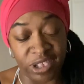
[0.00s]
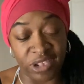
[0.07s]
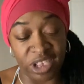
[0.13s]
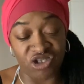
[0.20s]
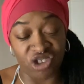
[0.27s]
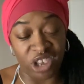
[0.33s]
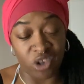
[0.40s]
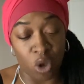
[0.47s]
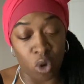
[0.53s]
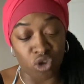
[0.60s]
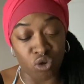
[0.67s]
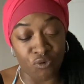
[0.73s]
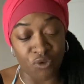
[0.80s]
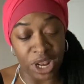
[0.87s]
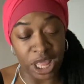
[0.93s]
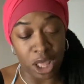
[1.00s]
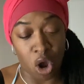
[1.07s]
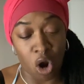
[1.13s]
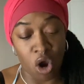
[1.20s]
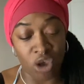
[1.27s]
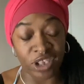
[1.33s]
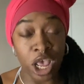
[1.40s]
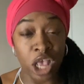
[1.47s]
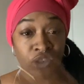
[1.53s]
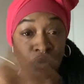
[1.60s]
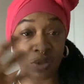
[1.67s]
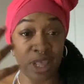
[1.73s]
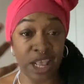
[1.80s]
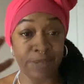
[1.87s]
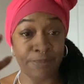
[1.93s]
and she's also reading cards. So
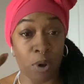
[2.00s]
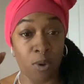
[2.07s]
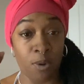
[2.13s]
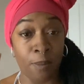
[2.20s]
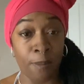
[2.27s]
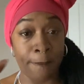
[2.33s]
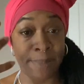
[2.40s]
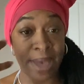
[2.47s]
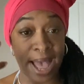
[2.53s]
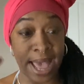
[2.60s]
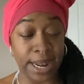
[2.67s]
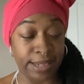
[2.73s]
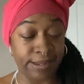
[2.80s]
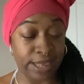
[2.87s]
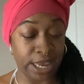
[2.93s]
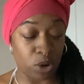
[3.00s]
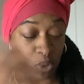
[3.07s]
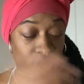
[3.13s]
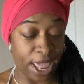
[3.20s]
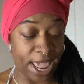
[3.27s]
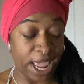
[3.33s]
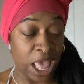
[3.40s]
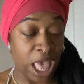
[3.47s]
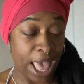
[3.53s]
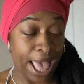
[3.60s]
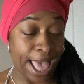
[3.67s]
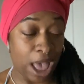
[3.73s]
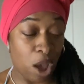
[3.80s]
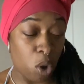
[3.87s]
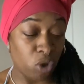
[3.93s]
there's about balancing, okay?
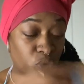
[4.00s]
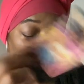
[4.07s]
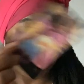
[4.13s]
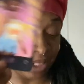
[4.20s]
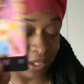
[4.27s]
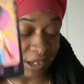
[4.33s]
I also see the